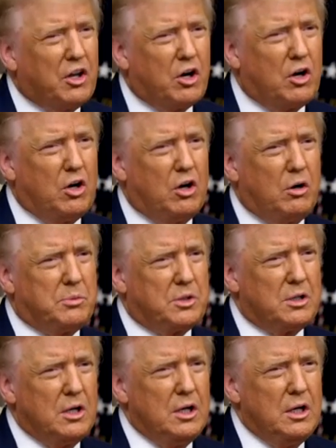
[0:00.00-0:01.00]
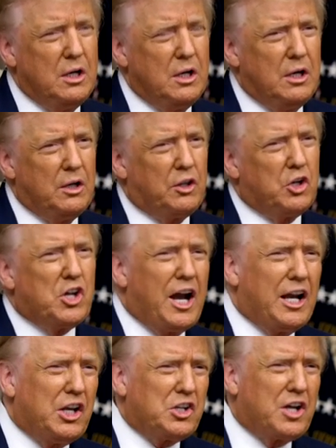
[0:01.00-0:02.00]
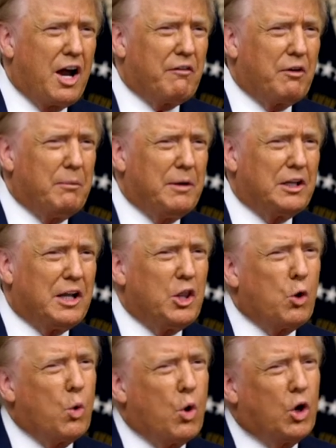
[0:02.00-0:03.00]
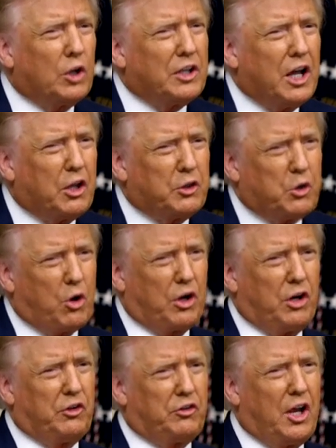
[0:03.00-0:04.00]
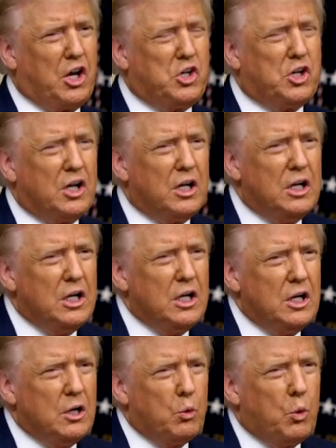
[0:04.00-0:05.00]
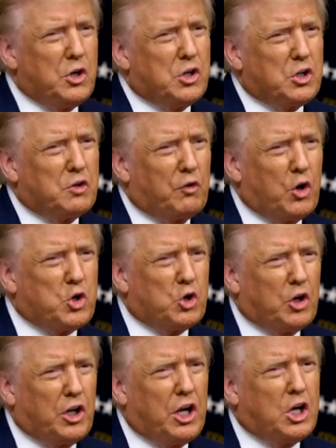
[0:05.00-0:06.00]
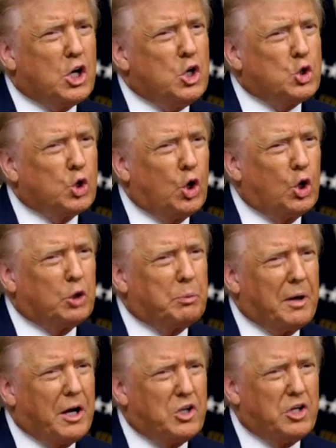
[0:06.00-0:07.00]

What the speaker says: their homes. The Chinese government and the World Health Organization, which is virtually controlled by